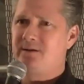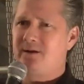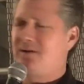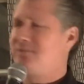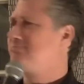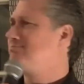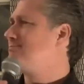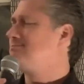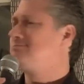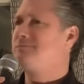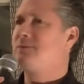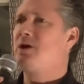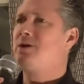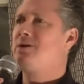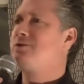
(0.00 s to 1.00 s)
Hoboken is a
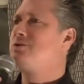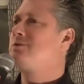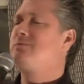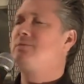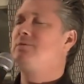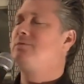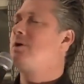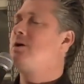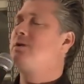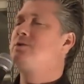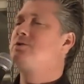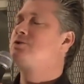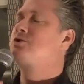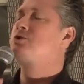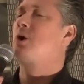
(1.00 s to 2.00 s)
hotbed of great mac and
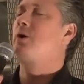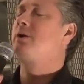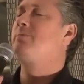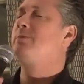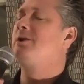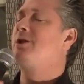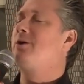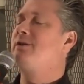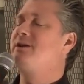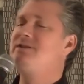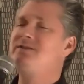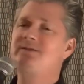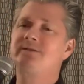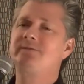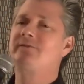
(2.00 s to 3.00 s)
cheese? Tony
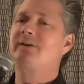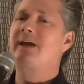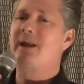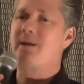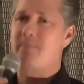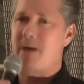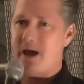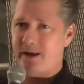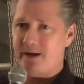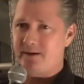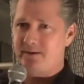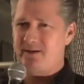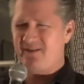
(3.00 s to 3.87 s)
Baloney's? Forget about it.